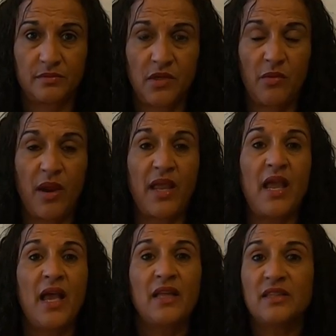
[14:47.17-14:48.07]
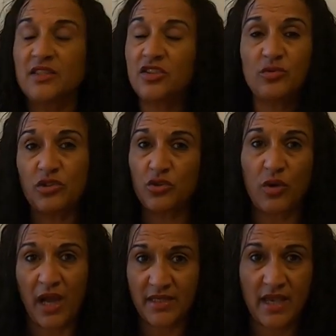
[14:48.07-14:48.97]
All right? This is what you
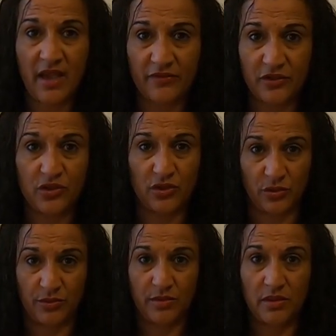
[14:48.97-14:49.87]
guys have to do.